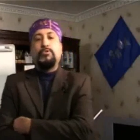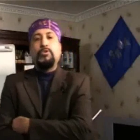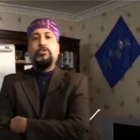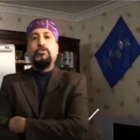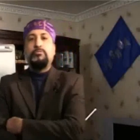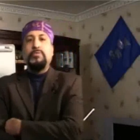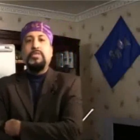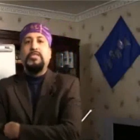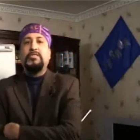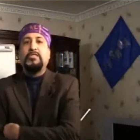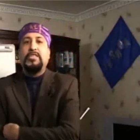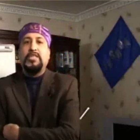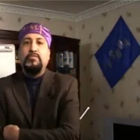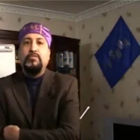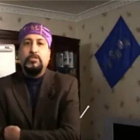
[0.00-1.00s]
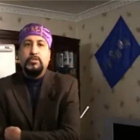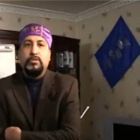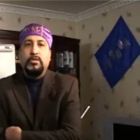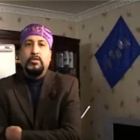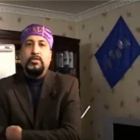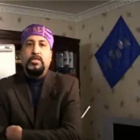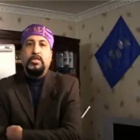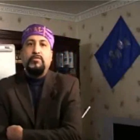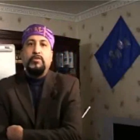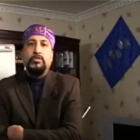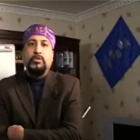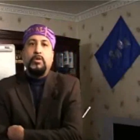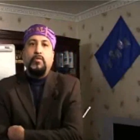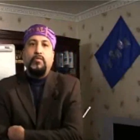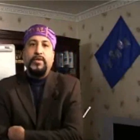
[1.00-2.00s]
bronze means that he was he
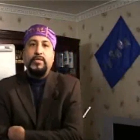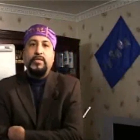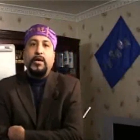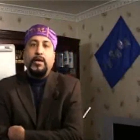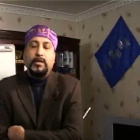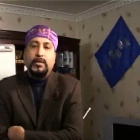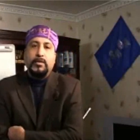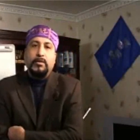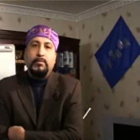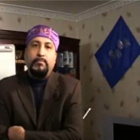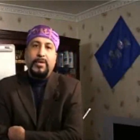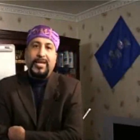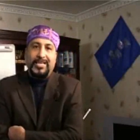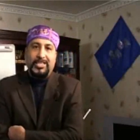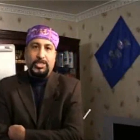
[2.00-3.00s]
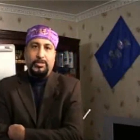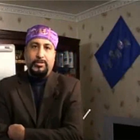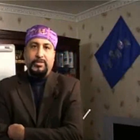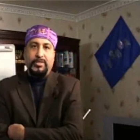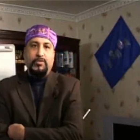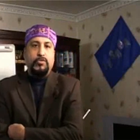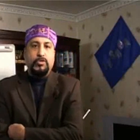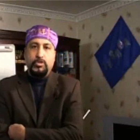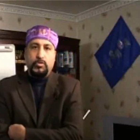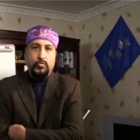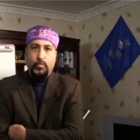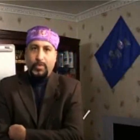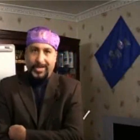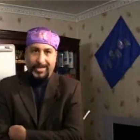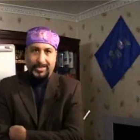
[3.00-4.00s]
was of a darker complexion. He
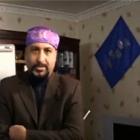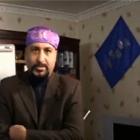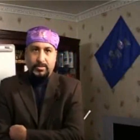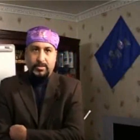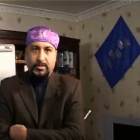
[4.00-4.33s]
wasn't white.